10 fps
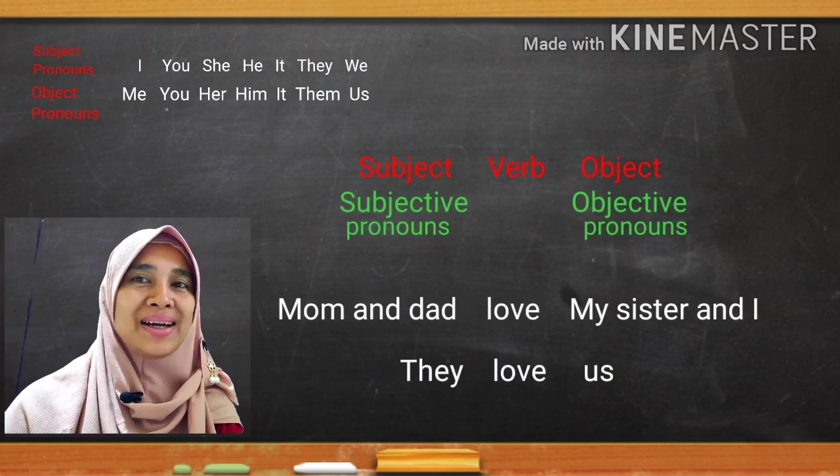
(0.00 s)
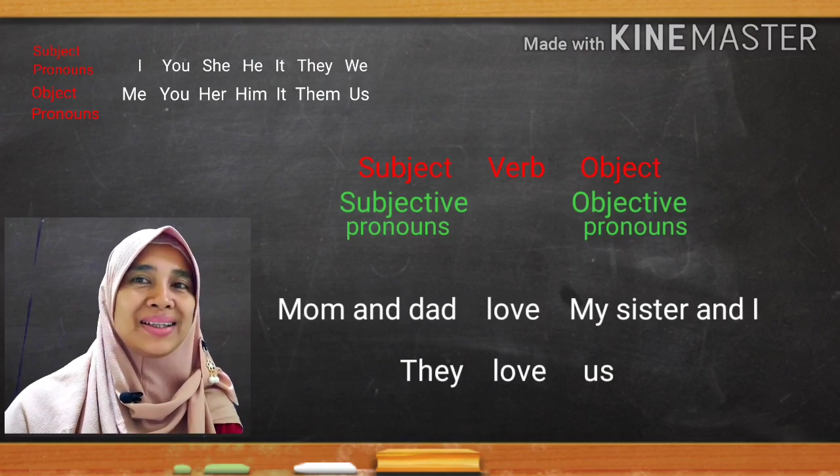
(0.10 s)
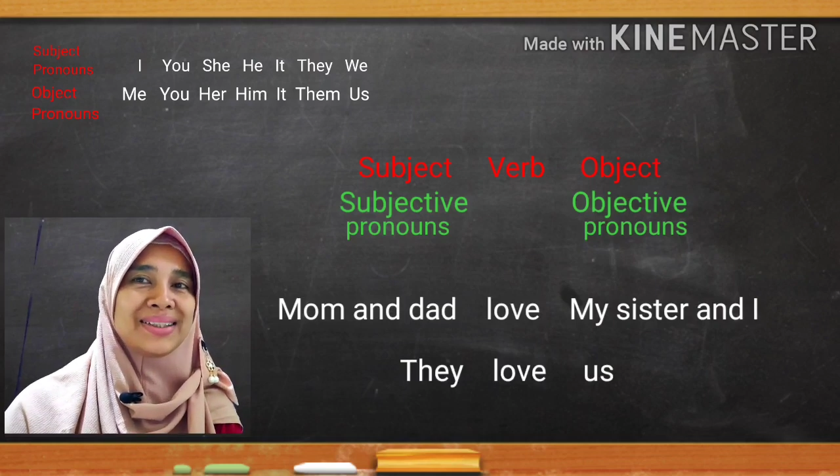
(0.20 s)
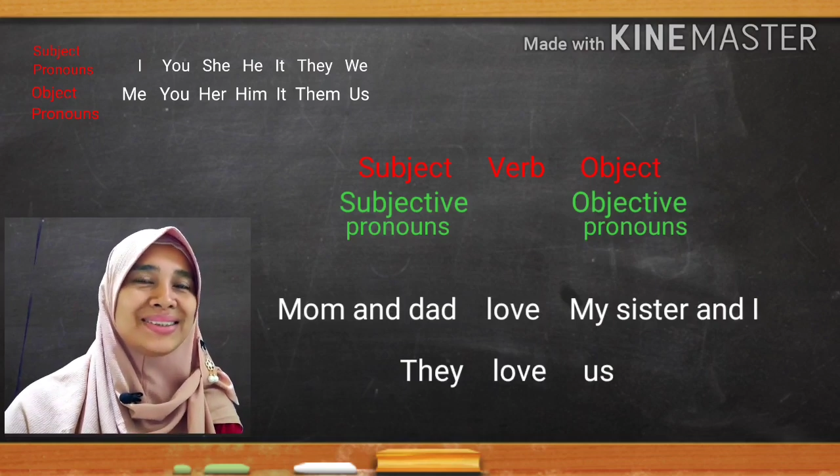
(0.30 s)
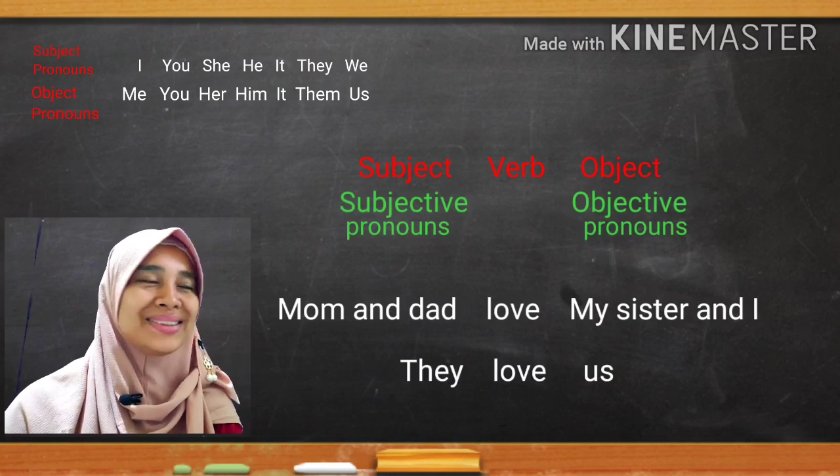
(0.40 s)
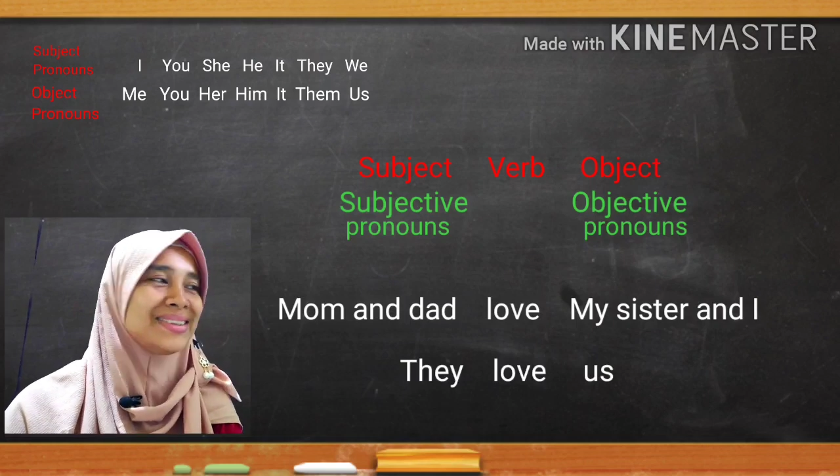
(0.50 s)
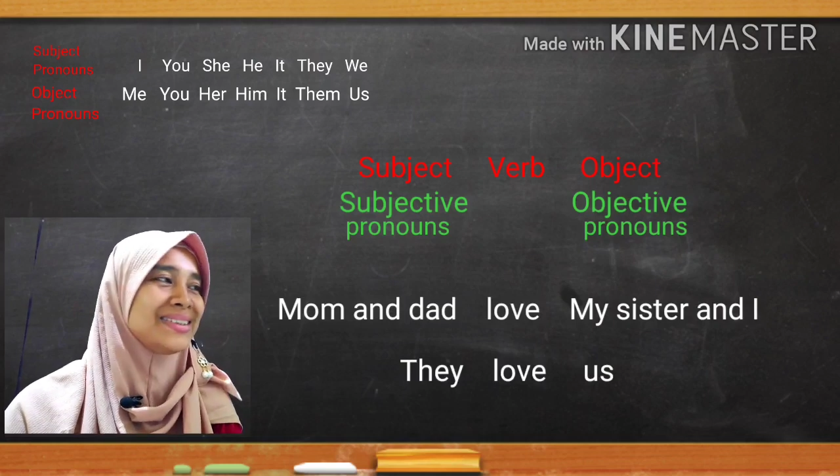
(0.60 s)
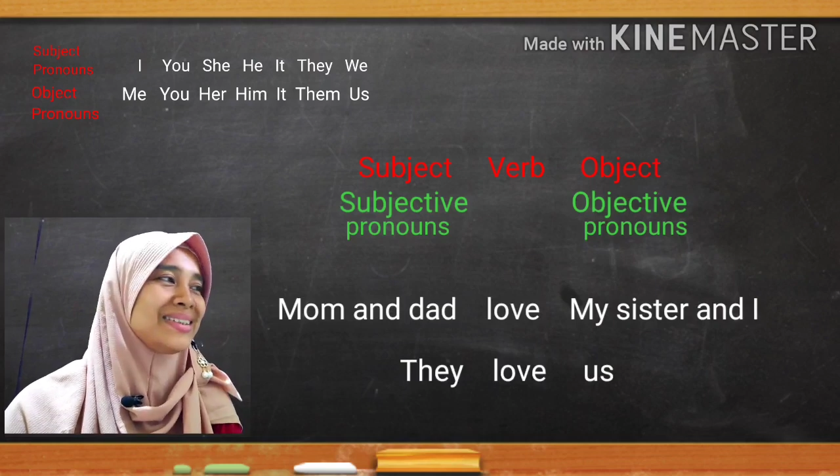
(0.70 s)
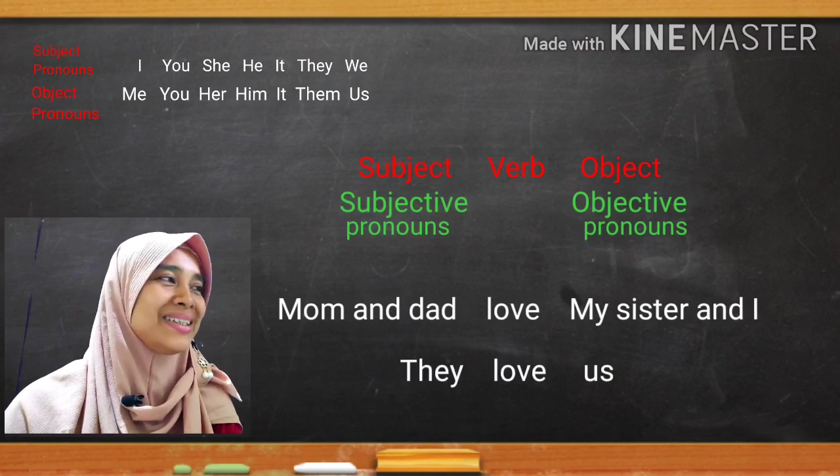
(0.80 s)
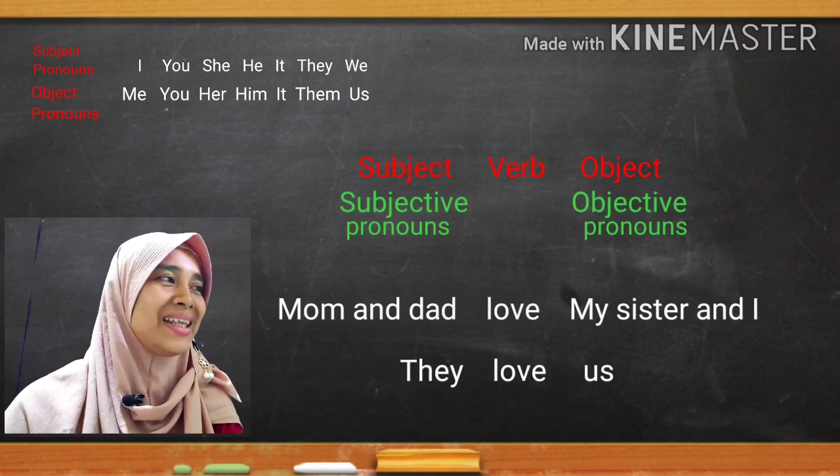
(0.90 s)
I.
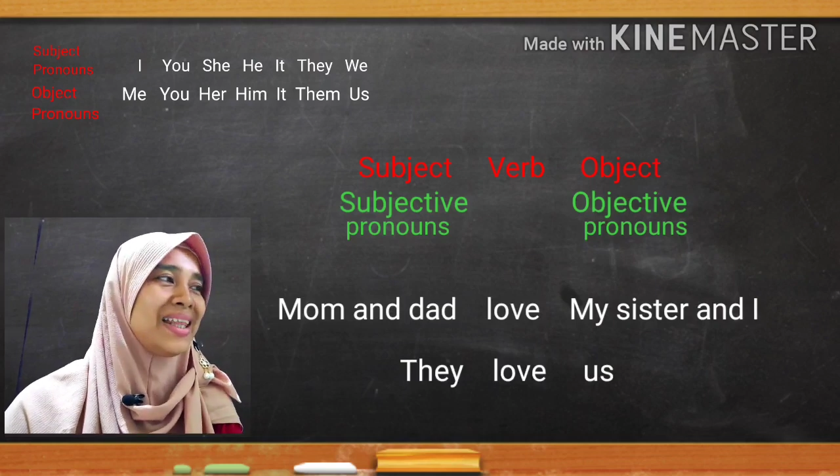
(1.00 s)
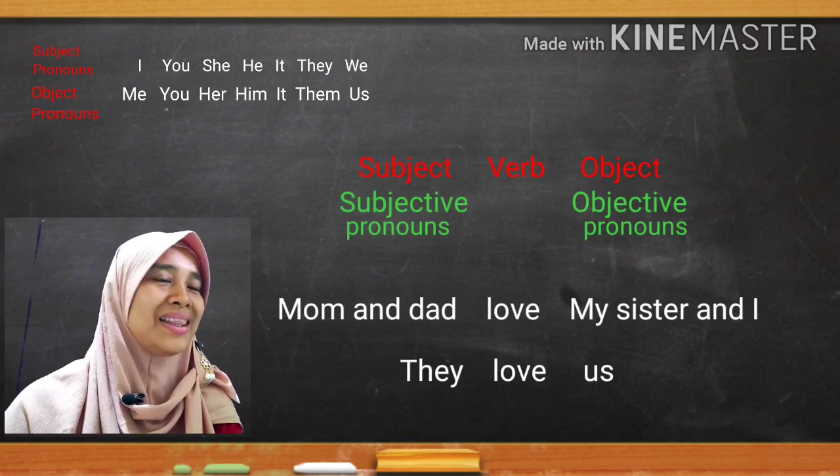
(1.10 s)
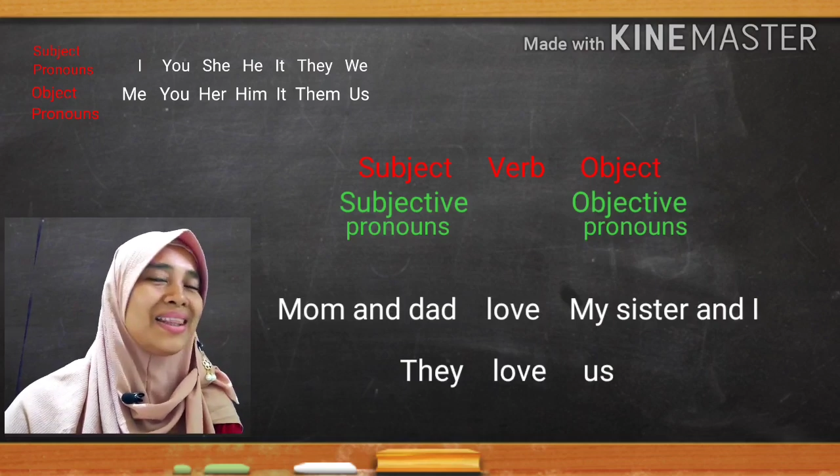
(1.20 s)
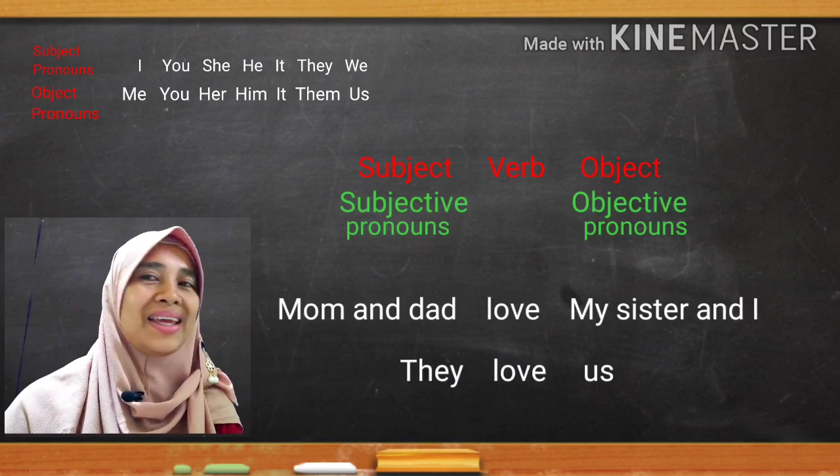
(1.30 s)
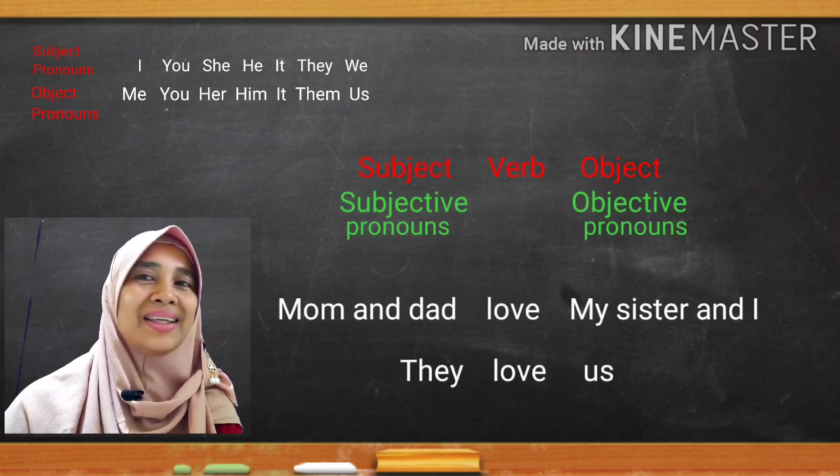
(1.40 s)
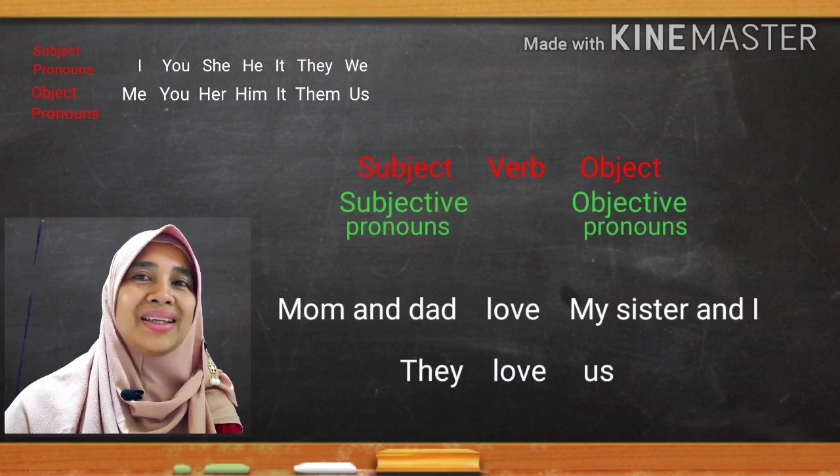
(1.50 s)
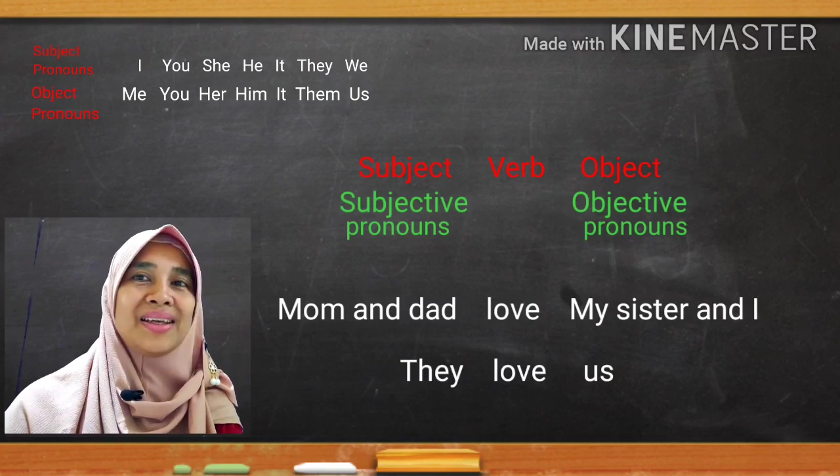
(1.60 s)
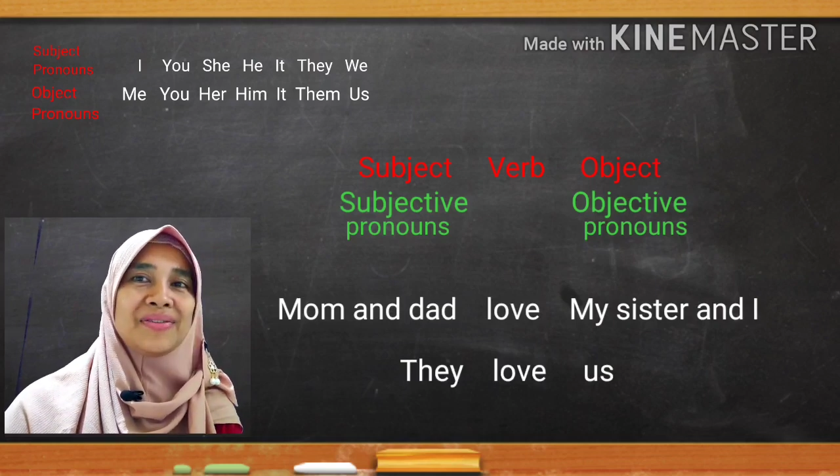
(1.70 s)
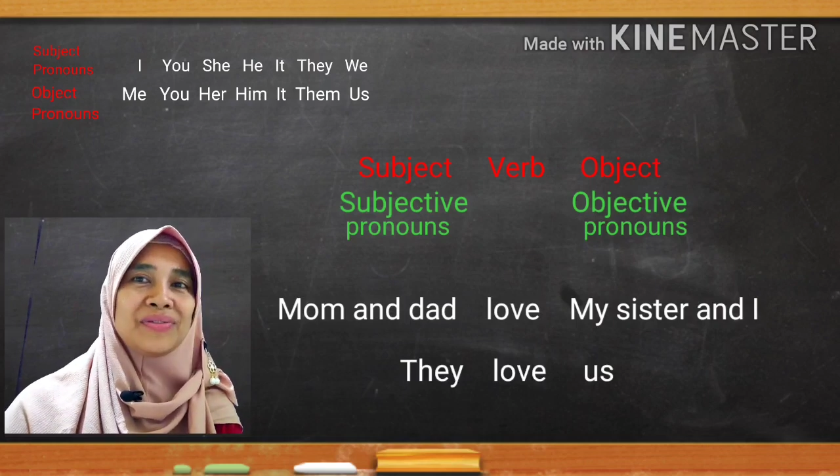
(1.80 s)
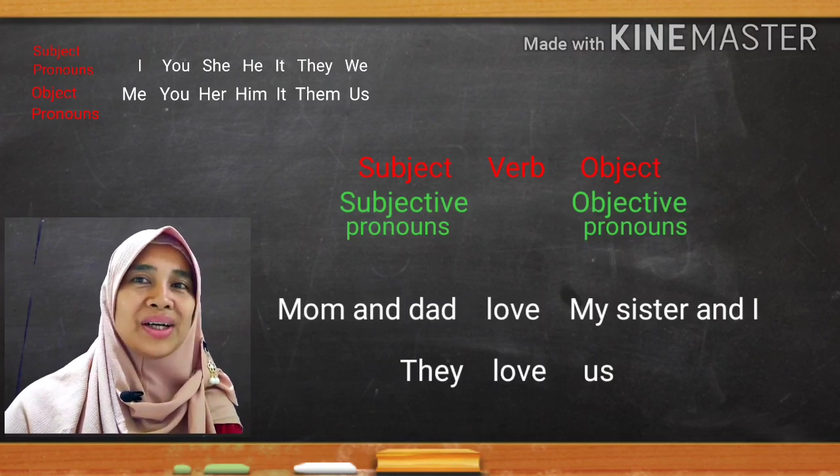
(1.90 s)
They
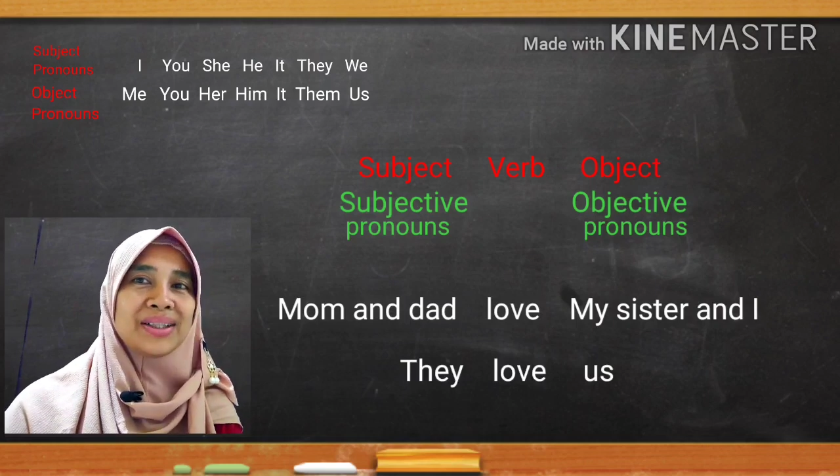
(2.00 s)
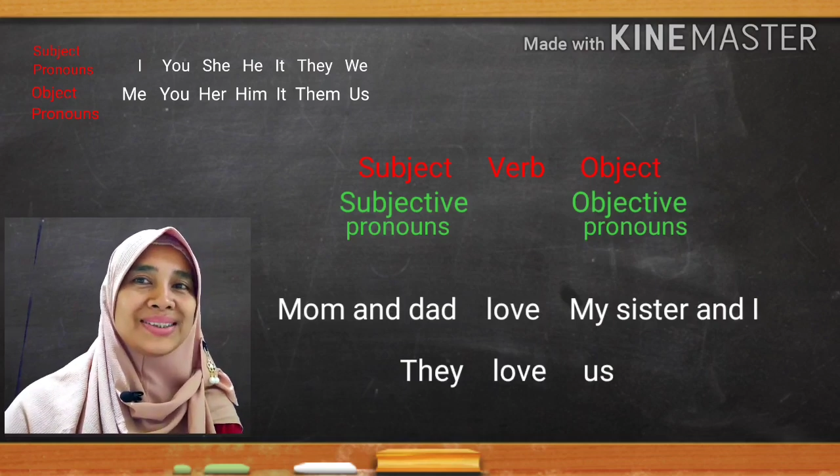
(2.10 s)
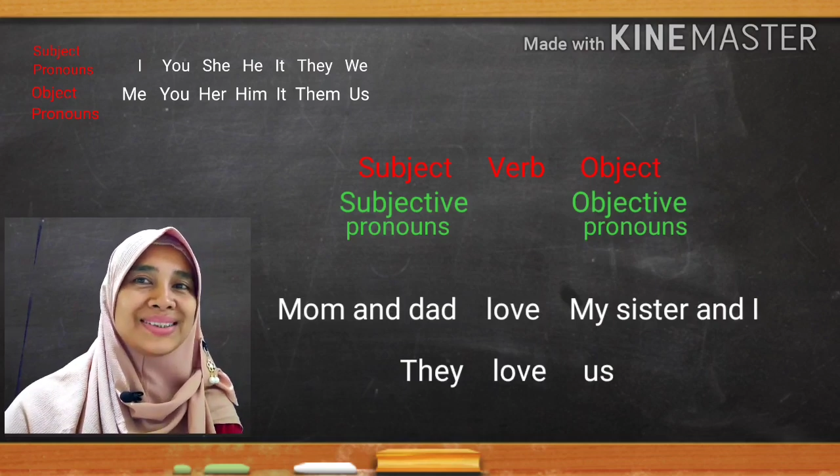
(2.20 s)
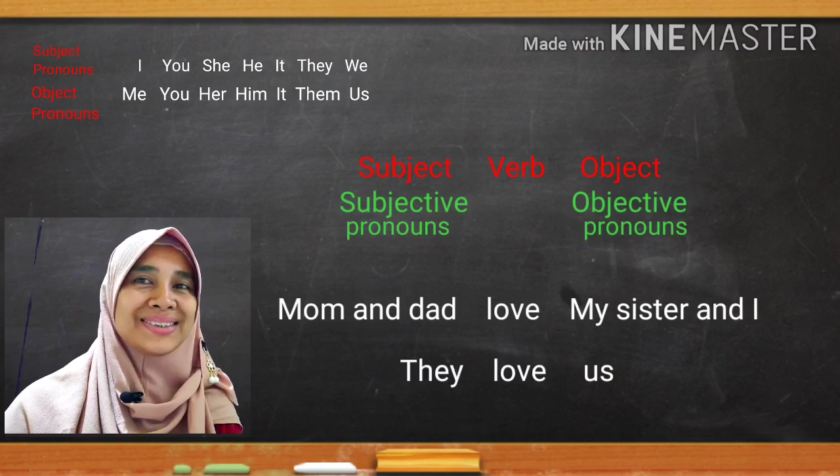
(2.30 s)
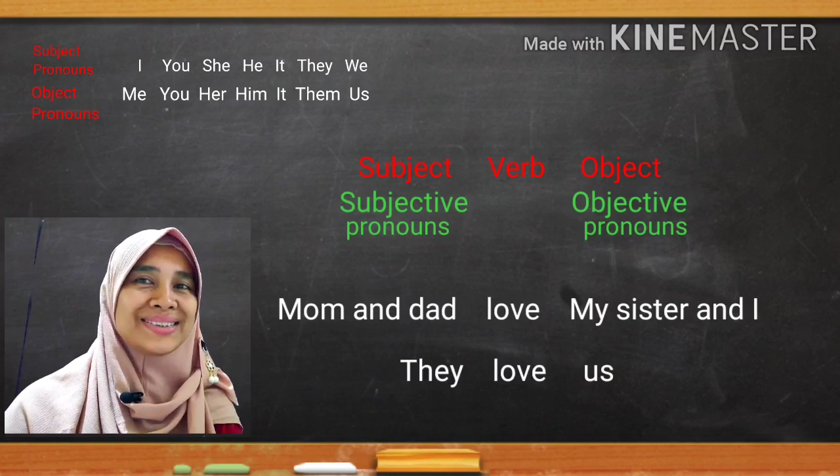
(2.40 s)
love us.